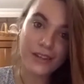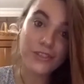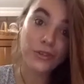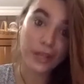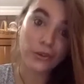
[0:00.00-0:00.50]

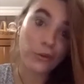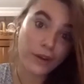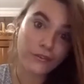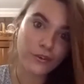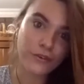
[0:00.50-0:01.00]
in quite a
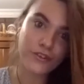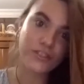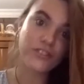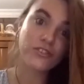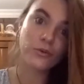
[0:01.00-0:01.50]
few
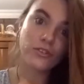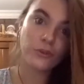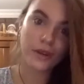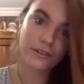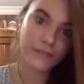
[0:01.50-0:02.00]
universities towards
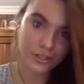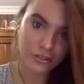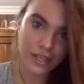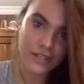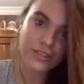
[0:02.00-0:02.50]
credit of
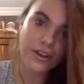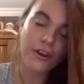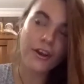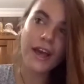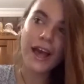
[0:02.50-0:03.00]
entry.
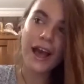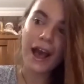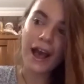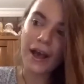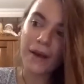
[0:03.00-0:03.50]
So
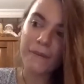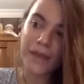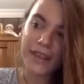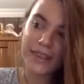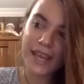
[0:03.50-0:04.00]

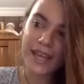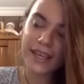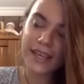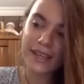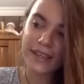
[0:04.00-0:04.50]
I think,
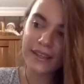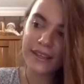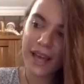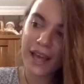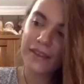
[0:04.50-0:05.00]

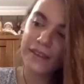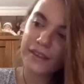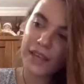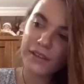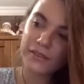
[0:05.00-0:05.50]
yeah,
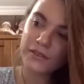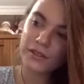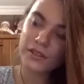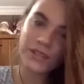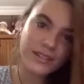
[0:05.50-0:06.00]
it
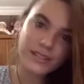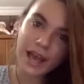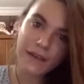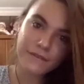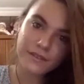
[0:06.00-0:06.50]
doesn't
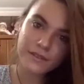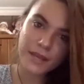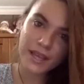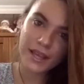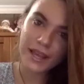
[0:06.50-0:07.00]
have to
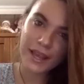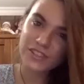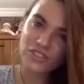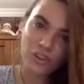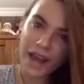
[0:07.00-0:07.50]
be,
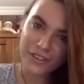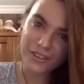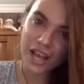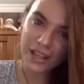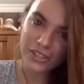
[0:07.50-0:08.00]
it's not as
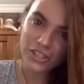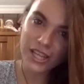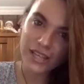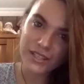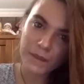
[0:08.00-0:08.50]

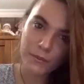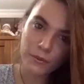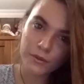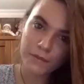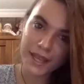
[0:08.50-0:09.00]
challenging as people
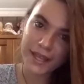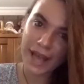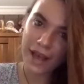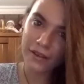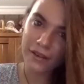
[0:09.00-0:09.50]
would make it
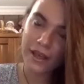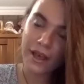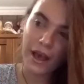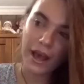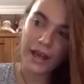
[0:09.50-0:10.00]
out.
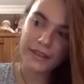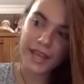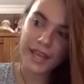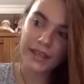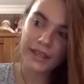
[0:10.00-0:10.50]
I
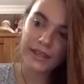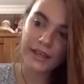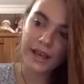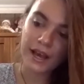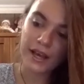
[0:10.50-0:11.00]
think
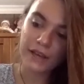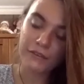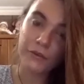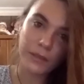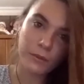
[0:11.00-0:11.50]
if
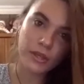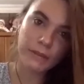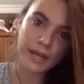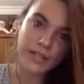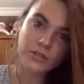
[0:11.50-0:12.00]
you really put your
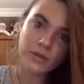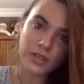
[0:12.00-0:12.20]
mind to it,